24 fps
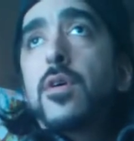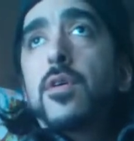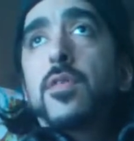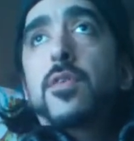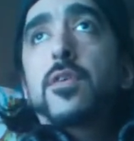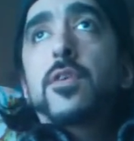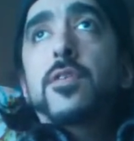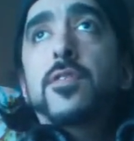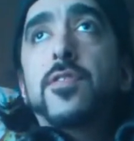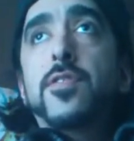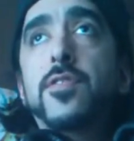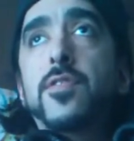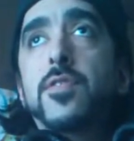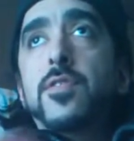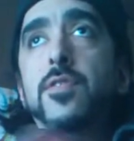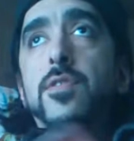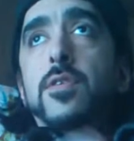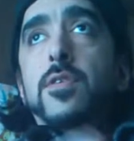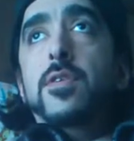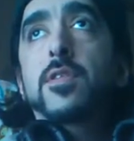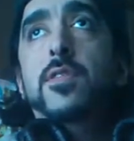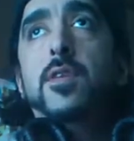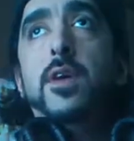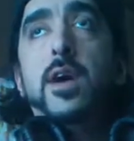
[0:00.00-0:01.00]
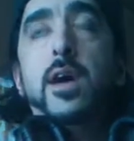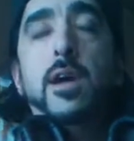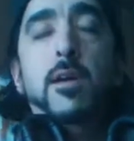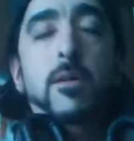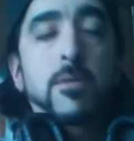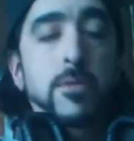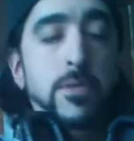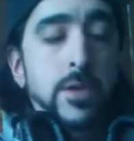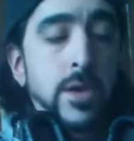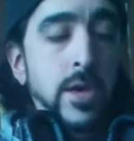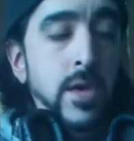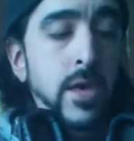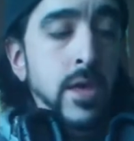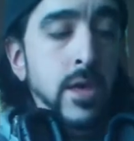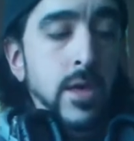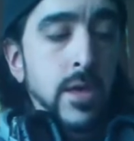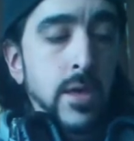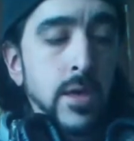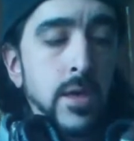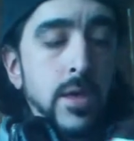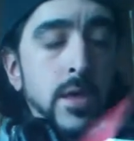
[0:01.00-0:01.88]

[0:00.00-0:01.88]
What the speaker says: this entirely,